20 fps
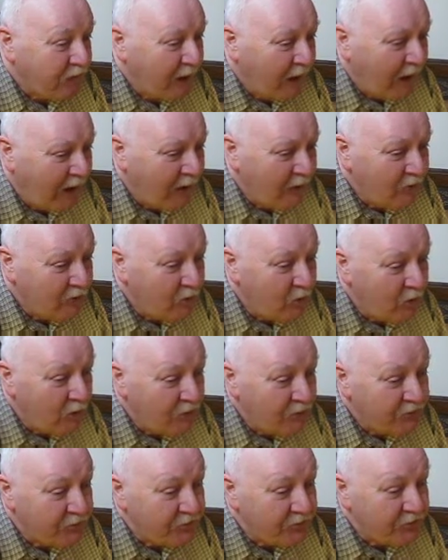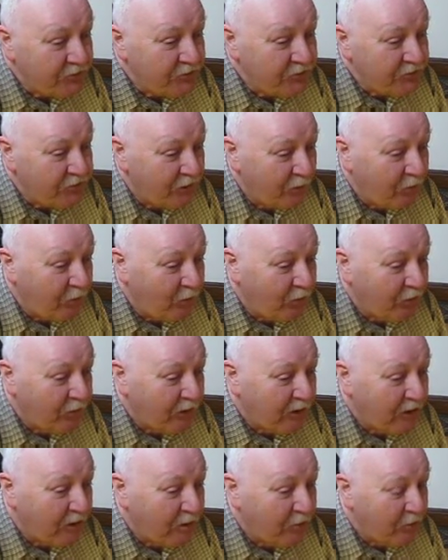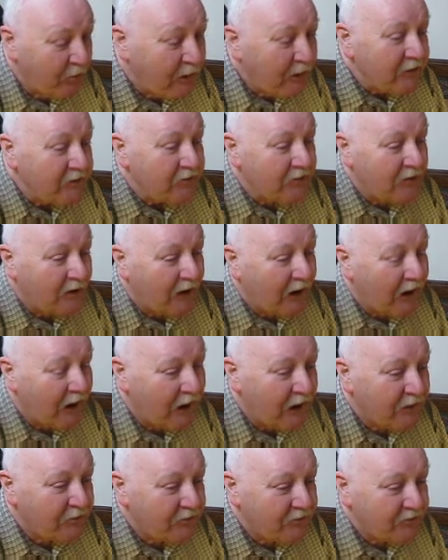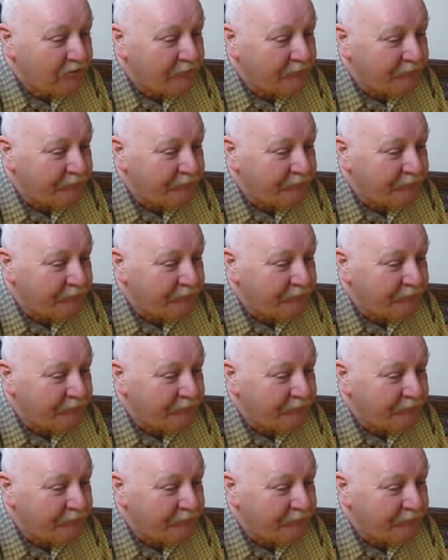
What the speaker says: Andrew Wilson's Doublethink Masterclass.